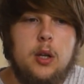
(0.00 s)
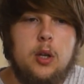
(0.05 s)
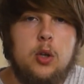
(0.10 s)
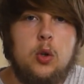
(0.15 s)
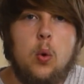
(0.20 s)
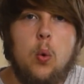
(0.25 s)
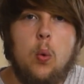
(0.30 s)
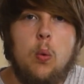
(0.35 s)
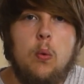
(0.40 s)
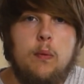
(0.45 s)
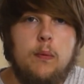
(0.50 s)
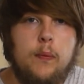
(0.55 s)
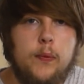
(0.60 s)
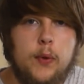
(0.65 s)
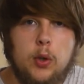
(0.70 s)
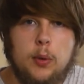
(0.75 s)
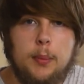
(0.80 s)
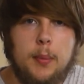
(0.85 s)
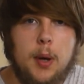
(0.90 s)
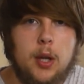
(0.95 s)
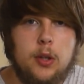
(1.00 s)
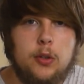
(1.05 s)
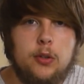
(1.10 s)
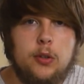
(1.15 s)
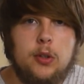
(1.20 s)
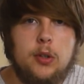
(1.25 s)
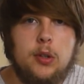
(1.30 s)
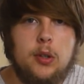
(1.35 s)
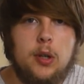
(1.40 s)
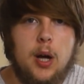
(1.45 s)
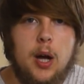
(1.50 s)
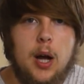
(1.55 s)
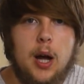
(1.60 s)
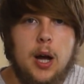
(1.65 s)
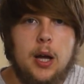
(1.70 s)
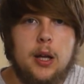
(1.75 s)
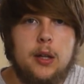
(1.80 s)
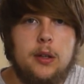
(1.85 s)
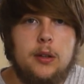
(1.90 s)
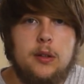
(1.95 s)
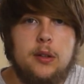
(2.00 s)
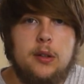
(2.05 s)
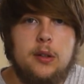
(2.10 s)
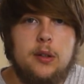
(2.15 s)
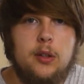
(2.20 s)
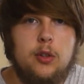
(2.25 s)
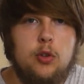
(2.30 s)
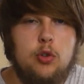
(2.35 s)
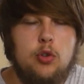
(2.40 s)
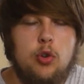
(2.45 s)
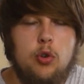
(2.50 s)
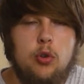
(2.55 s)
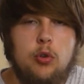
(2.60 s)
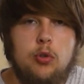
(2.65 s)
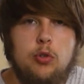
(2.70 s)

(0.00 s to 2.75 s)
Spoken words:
go full manual and you